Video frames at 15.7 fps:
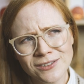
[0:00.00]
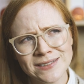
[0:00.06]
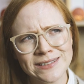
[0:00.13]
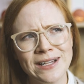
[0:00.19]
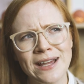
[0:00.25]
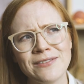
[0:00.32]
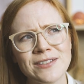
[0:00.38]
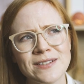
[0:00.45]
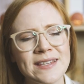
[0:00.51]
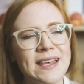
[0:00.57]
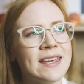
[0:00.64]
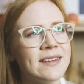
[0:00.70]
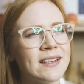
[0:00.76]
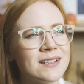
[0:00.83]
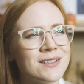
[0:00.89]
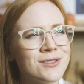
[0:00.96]
also have to
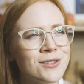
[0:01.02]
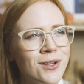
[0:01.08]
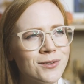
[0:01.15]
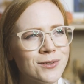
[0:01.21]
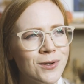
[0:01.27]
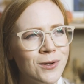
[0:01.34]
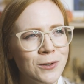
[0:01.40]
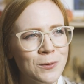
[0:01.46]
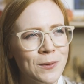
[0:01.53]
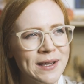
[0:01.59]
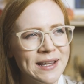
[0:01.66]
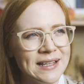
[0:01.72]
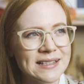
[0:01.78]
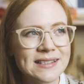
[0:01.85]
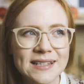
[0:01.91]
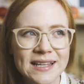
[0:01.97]
say that not
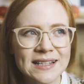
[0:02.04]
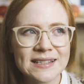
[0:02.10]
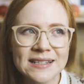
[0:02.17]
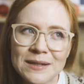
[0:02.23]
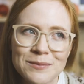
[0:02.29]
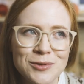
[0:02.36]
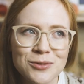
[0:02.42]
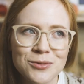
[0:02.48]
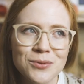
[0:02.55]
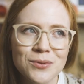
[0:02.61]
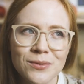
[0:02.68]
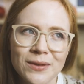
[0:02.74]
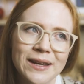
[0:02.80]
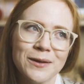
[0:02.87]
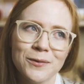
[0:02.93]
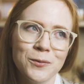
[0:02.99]
always it seems to
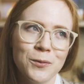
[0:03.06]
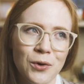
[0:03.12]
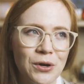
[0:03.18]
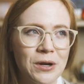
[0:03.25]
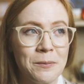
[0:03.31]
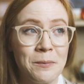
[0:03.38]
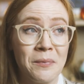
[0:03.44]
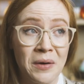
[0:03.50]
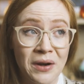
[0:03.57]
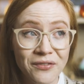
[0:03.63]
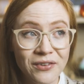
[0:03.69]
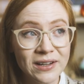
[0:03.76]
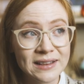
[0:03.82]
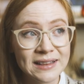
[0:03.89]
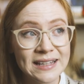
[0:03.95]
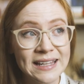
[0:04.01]
like work
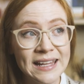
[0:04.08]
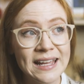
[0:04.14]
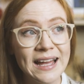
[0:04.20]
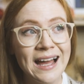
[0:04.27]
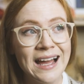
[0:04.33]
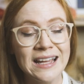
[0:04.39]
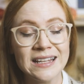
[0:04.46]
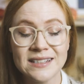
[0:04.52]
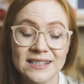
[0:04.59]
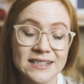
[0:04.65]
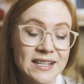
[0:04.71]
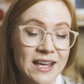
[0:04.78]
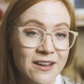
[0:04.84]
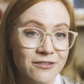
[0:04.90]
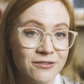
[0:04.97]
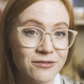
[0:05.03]
perfectly. I did
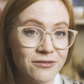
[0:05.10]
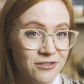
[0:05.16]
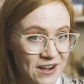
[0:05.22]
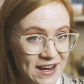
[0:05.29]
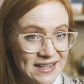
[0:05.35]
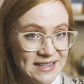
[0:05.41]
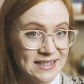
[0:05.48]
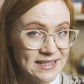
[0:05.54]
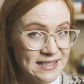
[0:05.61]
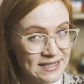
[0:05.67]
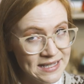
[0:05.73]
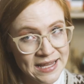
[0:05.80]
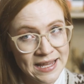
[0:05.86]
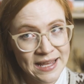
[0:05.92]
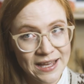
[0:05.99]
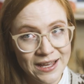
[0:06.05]
have friends
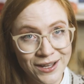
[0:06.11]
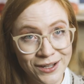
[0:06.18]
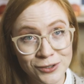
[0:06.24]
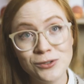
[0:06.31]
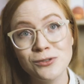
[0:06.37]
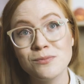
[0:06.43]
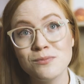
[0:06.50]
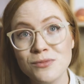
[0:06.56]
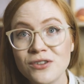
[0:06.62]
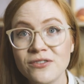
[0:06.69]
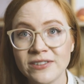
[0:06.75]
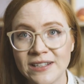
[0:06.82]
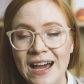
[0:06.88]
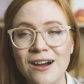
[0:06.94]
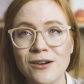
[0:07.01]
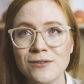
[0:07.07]
who
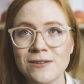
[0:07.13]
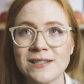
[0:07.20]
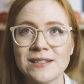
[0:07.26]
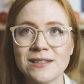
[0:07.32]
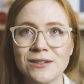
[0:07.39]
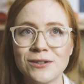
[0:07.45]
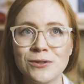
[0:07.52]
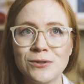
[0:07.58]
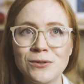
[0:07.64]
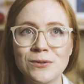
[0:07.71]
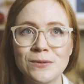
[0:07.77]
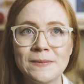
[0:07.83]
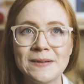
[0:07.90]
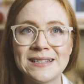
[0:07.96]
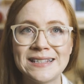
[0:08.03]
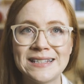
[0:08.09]
moved house
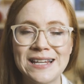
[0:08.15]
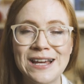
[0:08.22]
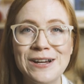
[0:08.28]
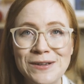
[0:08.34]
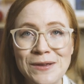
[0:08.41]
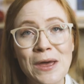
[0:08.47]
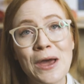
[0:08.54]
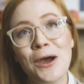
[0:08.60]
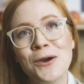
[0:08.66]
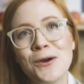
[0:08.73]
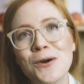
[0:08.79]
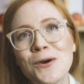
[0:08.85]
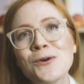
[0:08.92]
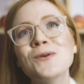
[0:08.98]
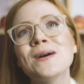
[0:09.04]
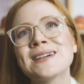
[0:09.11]

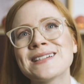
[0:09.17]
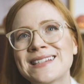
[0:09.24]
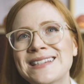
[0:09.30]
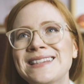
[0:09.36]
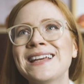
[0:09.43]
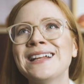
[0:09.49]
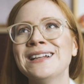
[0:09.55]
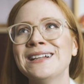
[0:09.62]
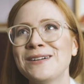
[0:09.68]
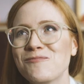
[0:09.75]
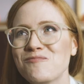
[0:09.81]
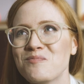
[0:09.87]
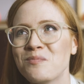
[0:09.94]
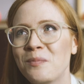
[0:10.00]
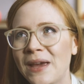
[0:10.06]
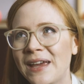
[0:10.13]
who are still
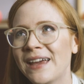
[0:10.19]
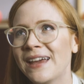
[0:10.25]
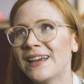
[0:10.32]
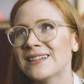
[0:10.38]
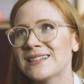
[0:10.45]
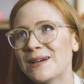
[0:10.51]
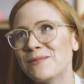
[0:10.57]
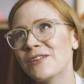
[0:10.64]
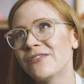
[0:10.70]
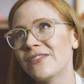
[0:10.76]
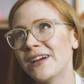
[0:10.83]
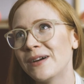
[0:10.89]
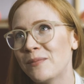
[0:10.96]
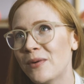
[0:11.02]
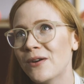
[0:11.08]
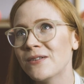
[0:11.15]
picking some of
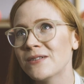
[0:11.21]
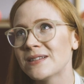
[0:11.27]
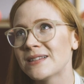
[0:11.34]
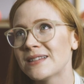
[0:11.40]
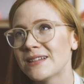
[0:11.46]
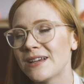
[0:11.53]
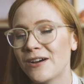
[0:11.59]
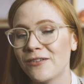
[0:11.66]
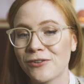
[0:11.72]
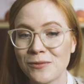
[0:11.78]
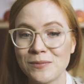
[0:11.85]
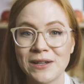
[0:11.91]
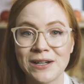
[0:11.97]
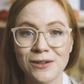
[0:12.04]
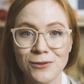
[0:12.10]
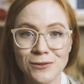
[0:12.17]
their posts
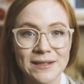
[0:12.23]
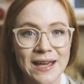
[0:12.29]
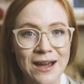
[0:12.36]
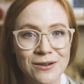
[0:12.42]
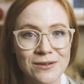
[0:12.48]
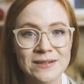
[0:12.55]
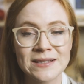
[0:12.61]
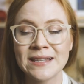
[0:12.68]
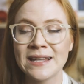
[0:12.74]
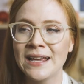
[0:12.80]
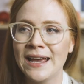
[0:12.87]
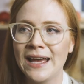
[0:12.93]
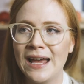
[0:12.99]
from their old house.